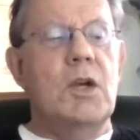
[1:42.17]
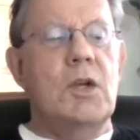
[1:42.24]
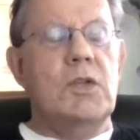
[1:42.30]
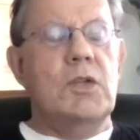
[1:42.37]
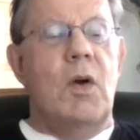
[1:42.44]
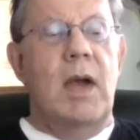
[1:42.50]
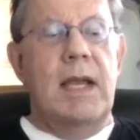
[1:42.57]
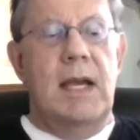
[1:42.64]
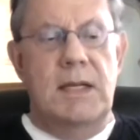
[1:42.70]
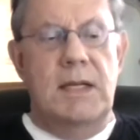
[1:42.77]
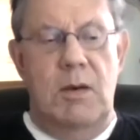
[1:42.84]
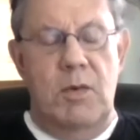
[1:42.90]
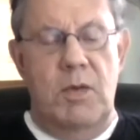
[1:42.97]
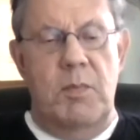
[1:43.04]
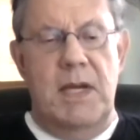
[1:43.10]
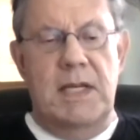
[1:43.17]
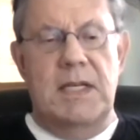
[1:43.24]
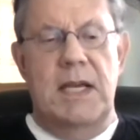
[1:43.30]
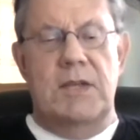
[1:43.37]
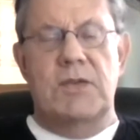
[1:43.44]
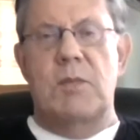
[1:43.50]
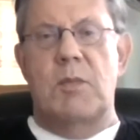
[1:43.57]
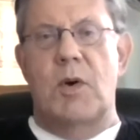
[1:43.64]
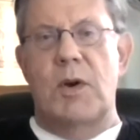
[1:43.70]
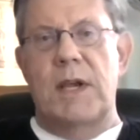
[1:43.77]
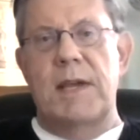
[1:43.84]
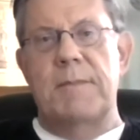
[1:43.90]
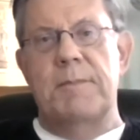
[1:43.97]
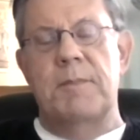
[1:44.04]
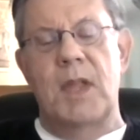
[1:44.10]
So I got done with my
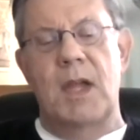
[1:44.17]
testimony.